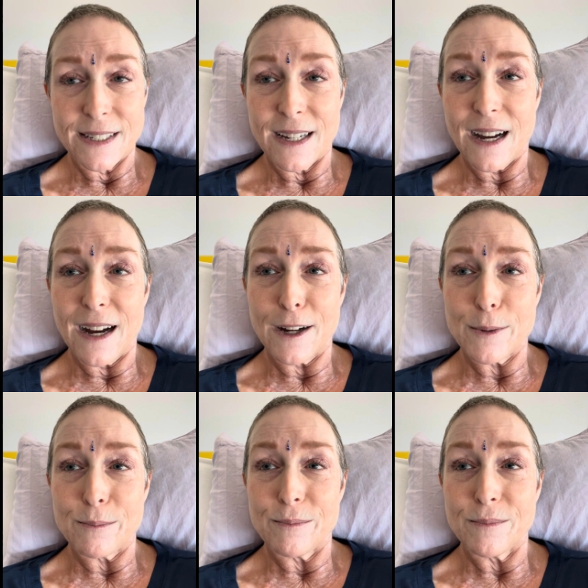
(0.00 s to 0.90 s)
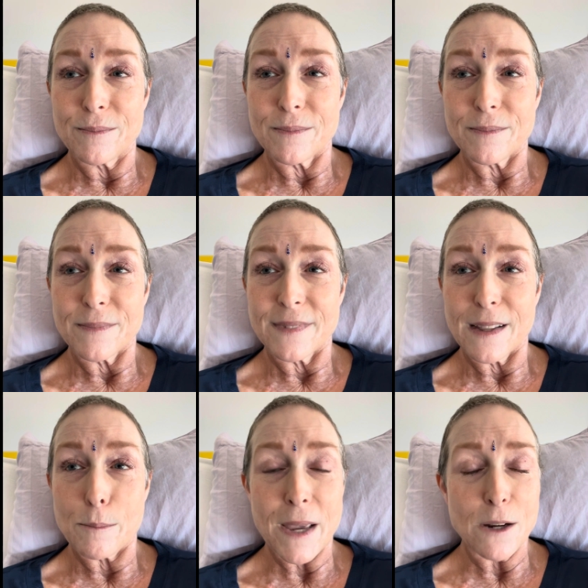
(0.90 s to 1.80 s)
The
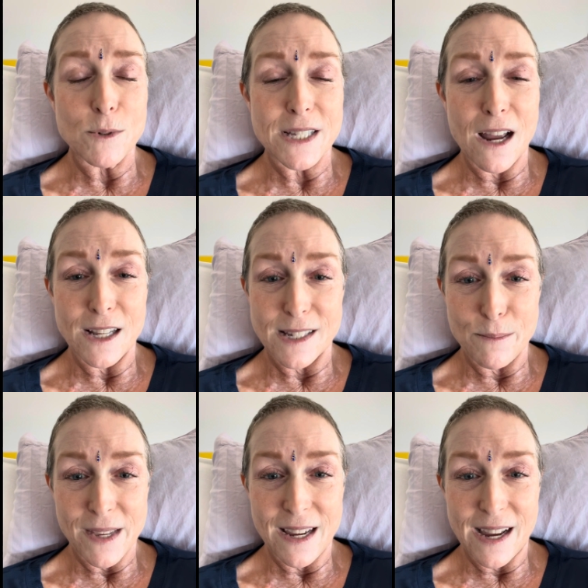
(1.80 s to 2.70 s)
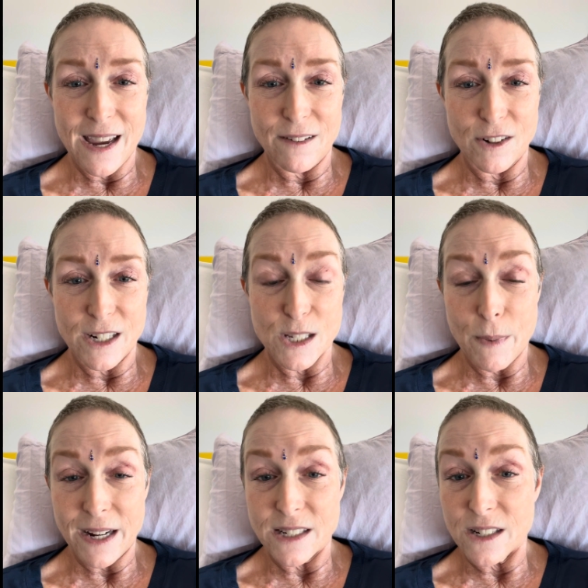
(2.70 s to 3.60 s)
pain was not something I ever
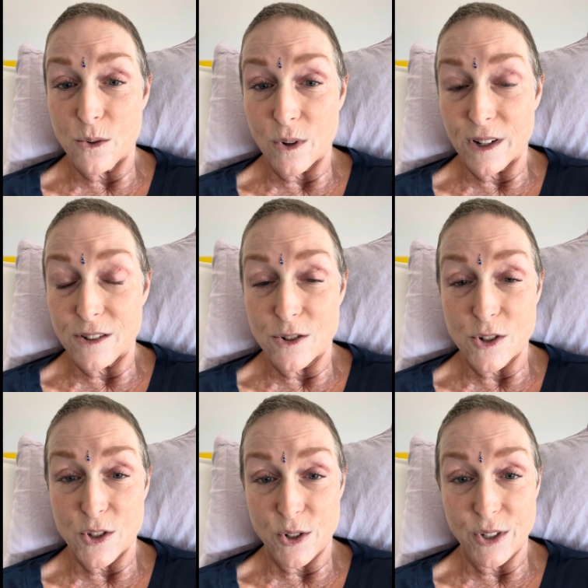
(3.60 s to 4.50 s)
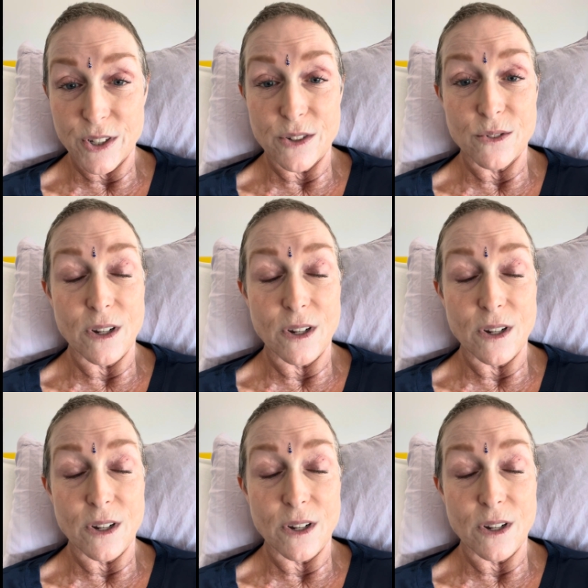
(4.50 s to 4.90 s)
expected or understood.